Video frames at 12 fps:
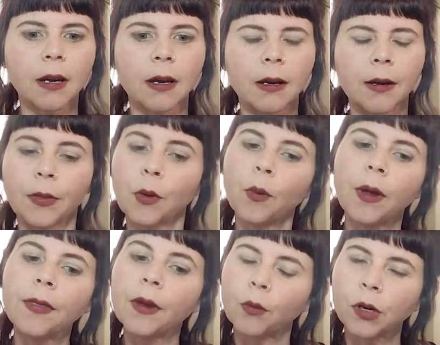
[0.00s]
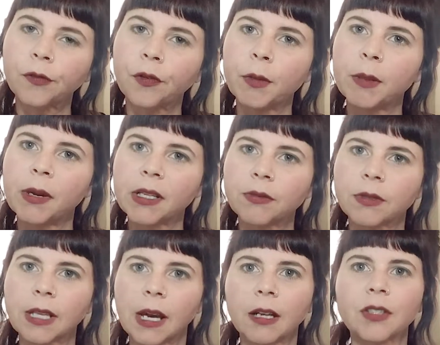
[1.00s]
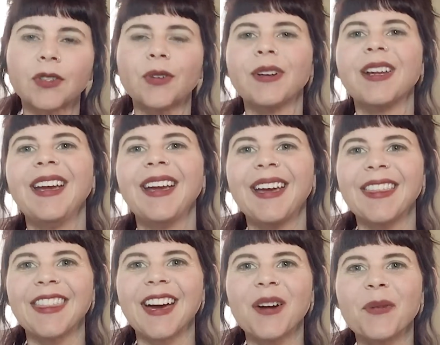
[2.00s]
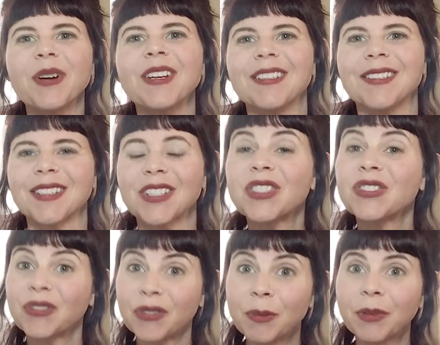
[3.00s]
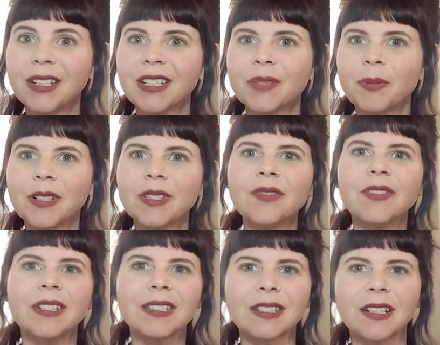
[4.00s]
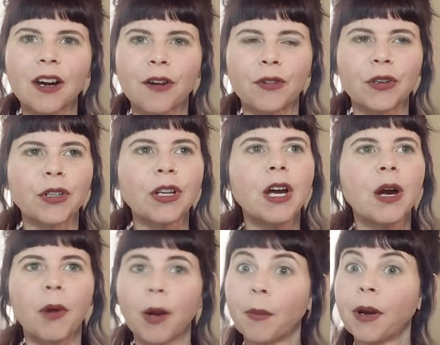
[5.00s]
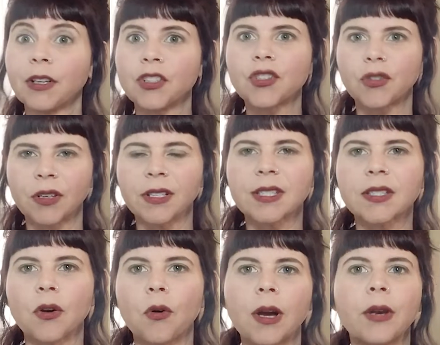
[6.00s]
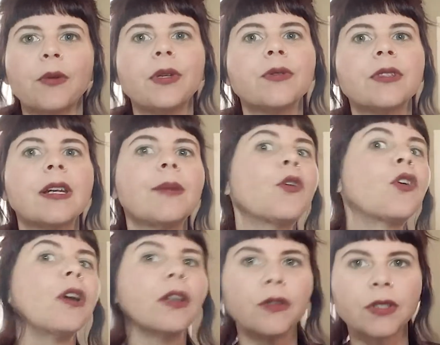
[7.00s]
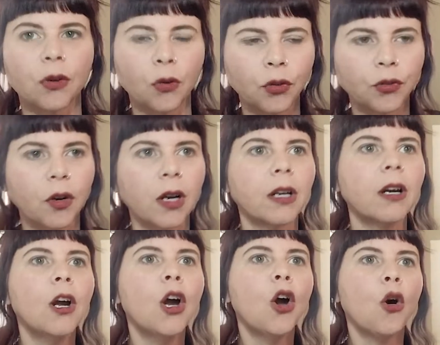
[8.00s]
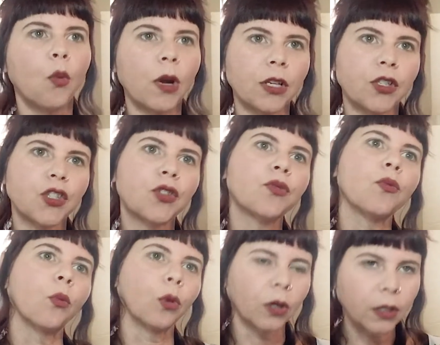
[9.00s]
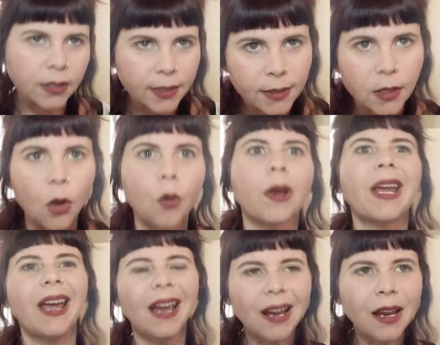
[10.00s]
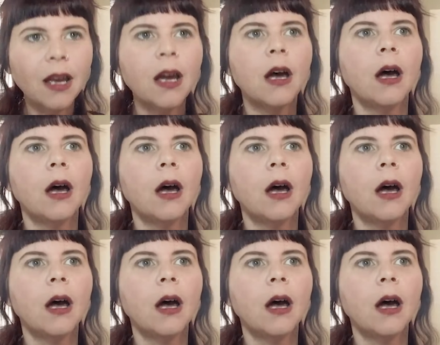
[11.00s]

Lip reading: The one that worked for me best was Axert, and that one is extremely expensive and isn't covered by my insurance. So I don't use it anymore. I use the old drug, which works okay.